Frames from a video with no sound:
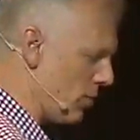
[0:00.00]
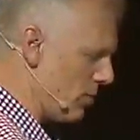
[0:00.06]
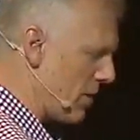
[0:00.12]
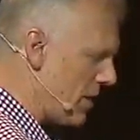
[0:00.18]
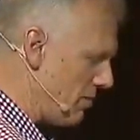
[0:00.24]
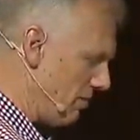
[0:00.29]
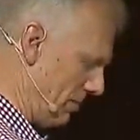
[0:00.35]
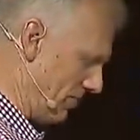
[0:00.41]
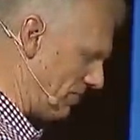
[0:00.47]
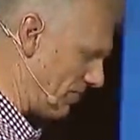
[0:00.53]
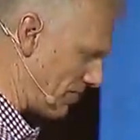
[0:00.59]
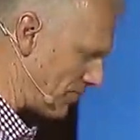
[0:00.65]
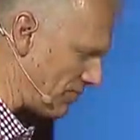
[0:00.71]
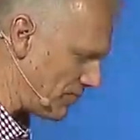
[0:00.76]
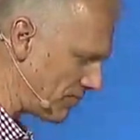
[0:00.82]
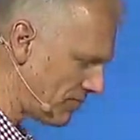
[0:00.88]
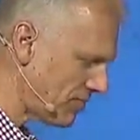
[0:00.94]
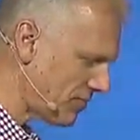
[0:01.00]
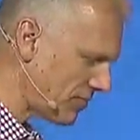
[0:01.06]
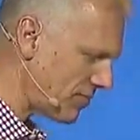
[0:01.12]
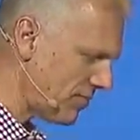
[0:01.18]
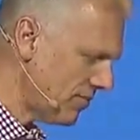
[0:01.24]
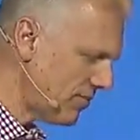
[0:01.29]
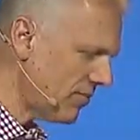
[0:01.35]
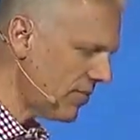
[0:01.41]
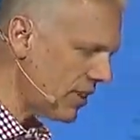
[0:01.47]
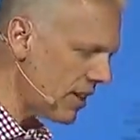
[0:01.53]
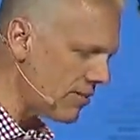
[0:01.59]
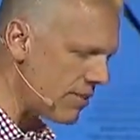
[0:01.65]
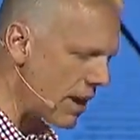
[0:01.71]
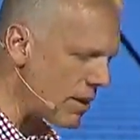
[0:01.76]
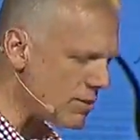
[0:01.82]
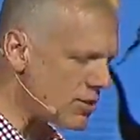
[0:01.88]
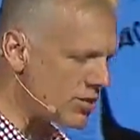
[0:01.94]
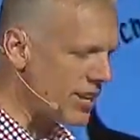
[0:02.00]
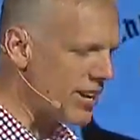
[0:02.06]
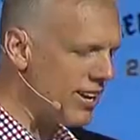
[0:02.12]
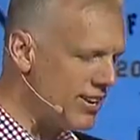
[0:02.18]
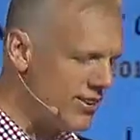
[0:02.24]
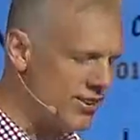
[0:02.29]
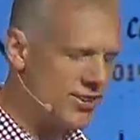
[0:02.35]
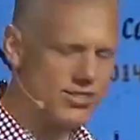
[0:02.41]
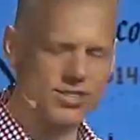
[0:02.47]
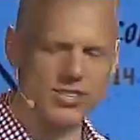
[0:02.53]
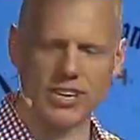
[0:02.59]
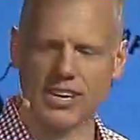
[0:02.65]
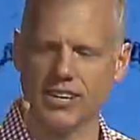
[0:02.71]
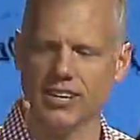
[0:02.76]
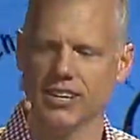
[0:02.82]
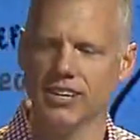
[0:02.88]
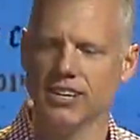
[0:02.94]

be, if I was sitting in your seat,